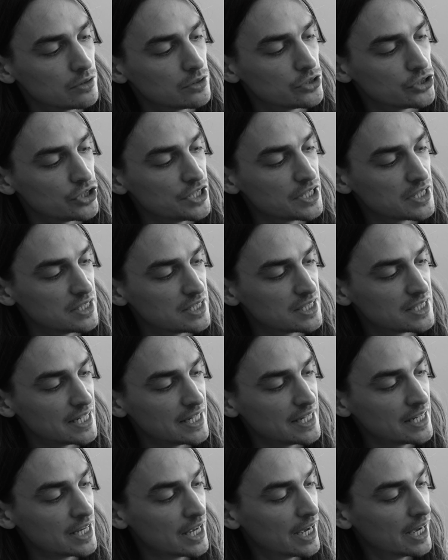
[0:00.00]
So you can
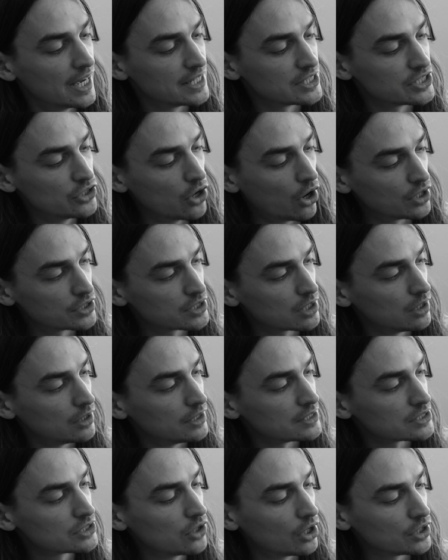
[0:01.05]
see it's not as
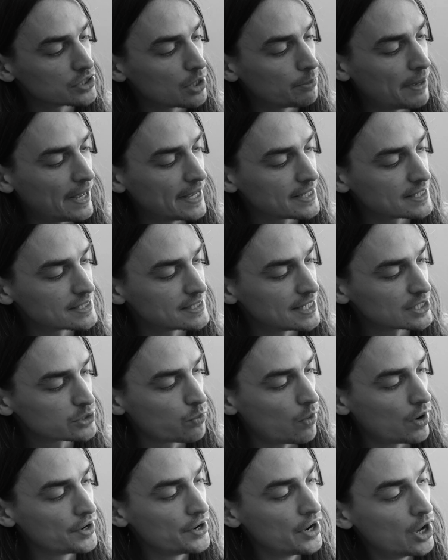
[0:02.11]
opaque as this
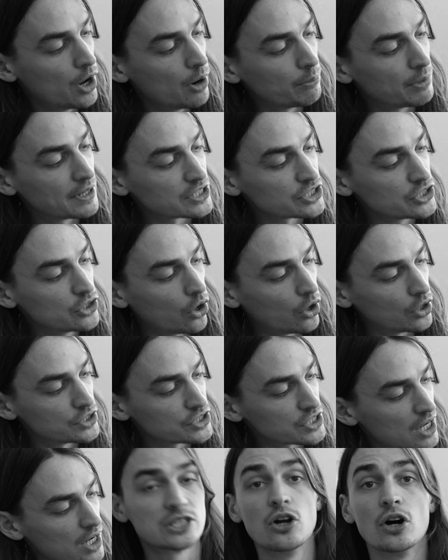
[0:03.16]
one, but it's not
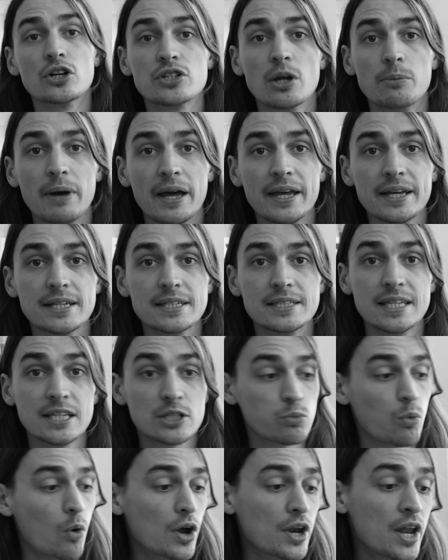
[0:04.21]
as opaque as
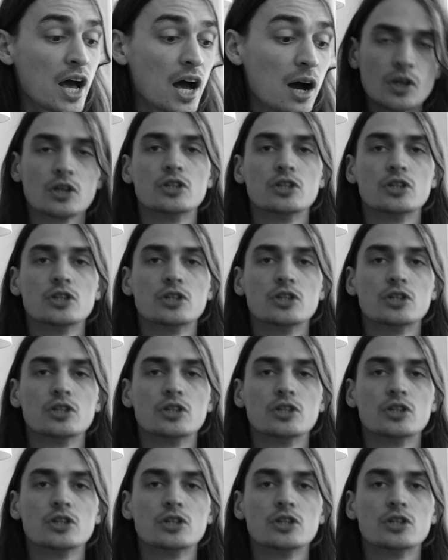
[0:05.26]
this one.